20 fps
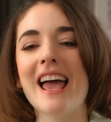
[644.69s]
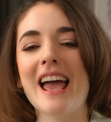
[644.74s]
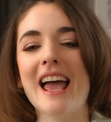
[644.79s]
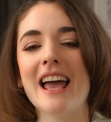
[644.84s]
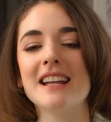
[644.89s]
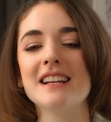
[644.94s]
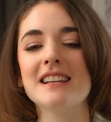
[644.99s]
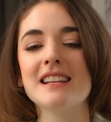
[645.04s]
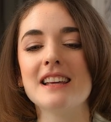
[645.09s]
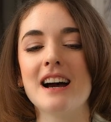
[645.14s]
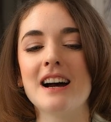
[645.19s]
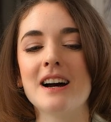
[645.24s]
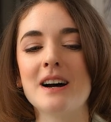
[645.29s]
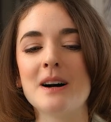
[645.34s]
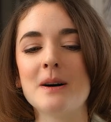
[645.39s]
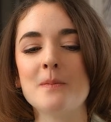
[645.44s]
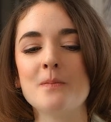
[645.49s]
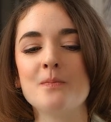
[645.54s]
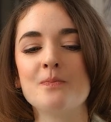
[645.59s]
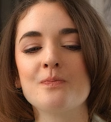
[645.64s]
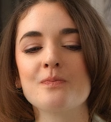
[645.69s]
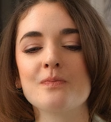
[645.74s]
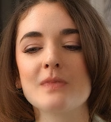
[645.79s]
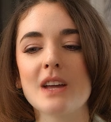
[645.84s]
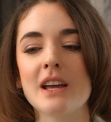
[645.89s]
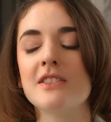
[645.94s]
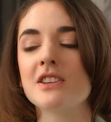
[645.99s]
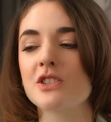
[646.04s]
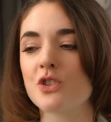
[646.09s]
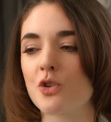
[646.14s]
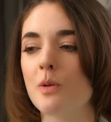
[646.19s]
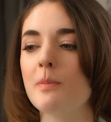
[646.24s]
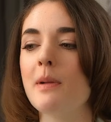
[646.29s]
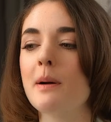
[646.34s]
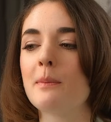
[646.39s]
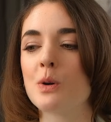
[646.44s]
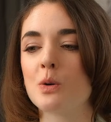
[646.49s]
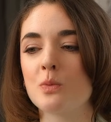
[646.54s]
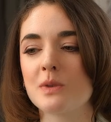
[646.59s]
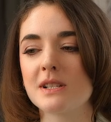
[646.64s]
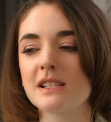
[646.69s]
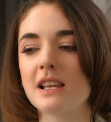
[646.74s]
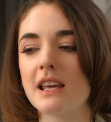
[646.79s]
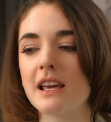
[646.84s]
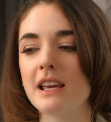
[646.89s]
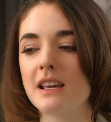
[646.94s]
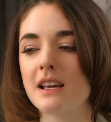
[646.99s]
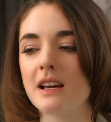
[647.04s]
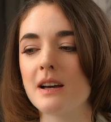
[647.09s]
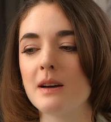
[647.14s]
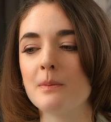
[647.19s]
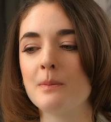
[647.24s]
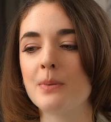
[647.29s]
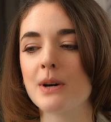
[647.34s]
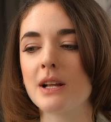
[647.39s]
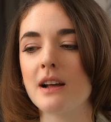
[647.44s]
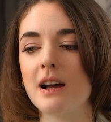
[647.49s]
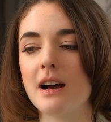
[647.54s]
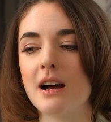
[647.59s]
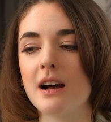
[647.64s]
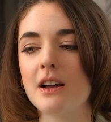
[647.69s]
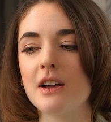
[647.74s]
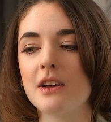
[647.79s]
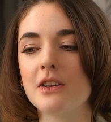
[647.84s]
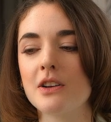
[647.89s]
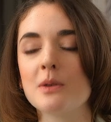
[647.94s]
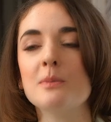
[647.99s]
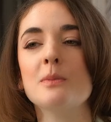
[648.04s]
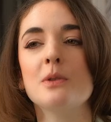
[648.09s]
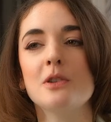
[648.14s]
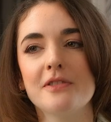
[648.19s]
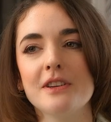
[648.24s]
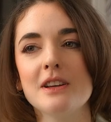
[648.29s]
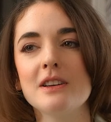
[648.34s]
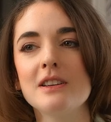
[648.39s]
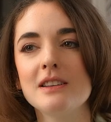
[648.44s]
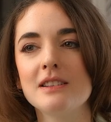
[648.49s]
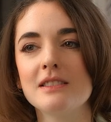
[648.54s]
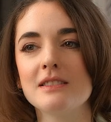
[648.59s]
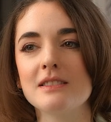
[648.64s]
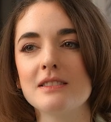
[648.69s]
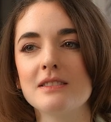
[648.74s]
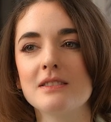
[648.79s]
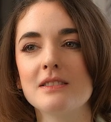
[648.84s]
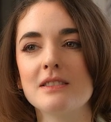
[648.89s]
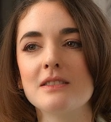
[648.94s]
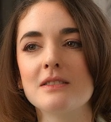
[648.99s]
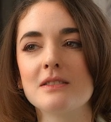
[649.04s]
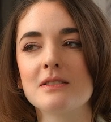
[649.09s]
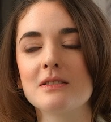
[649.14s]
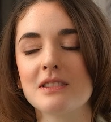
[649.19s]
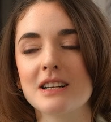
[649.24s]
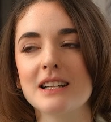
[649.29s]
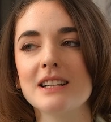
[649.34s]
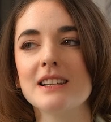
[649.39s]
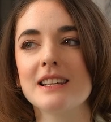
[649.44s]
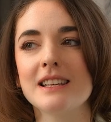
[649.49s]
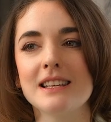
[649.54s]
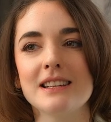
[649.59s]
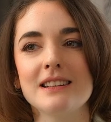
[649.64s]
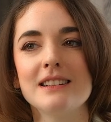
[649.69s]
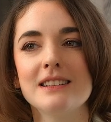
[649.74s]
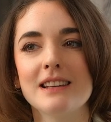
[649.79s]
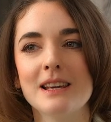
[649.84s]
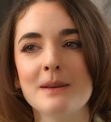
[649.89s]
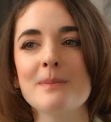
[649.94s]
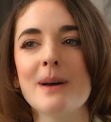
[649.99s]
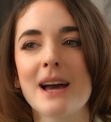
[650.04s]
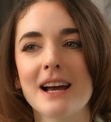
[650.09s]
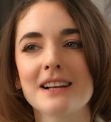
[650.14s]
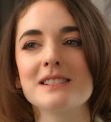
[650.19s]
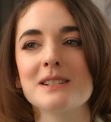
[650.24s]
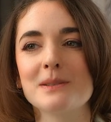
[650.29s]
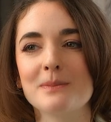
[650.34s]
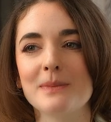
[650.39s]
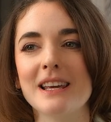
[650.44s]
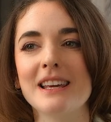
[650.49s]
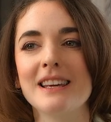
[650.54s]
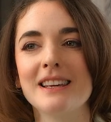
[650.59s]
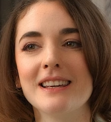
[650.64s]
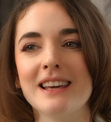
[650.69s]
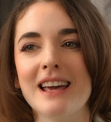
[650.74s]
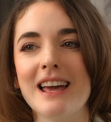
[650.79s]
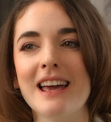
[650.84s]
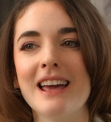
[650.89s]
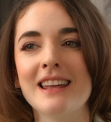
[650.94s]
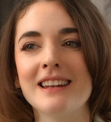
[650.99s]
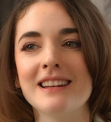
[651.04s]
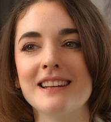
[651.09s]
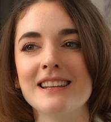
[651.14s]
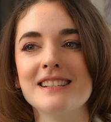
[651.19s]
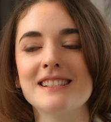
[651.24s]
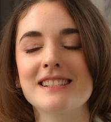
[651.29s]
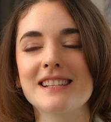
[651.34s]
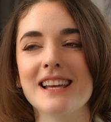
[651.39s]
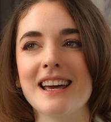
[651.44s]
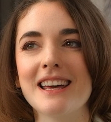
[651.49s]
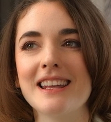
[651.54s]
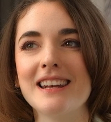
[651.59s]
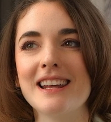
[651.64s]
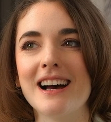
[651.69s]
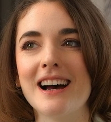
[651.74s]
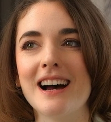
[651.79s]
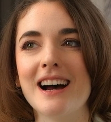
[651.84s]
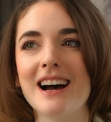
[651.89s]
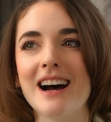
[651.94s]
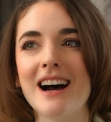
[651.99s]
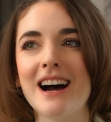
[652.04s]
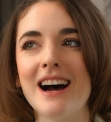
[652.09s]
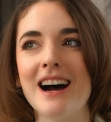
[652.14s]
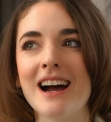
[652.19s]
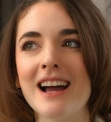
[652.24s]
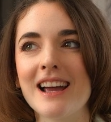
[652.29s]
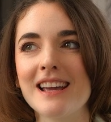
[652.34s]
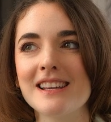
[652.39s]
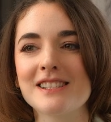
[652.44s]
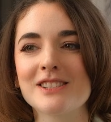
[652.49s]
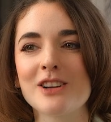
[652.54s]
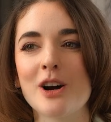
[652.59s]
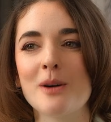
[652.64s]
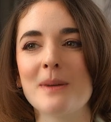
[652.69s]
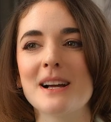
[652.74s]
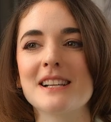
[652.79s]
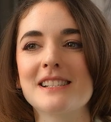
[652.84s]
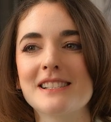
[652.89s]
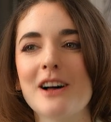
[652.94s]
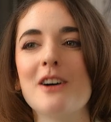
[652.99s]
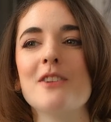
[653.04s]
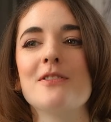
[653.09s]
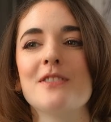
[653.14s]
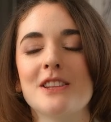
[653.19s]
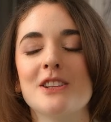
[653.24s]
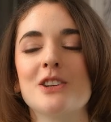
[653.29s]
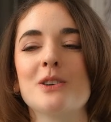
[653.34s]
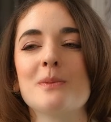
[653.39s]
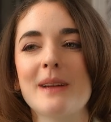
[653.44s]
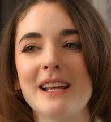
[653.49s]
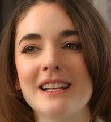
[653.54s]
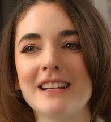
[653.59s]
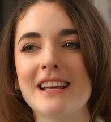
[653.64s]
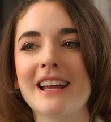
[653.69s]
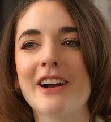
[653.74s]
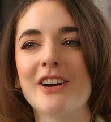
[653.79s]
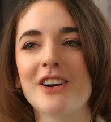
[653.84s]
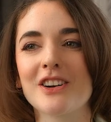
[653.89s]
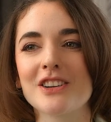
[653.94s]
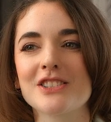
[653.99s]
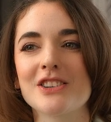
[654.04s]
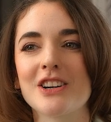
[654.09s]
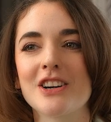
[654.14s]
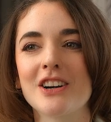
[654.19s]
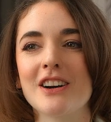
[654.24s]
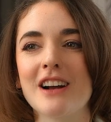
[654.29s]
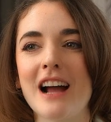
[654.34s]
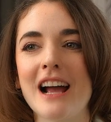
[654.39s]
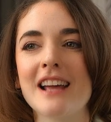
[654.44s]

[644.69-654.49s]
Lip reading: And this crew member was like, but your movie really impacted me. And he said, I saw myself in your main character.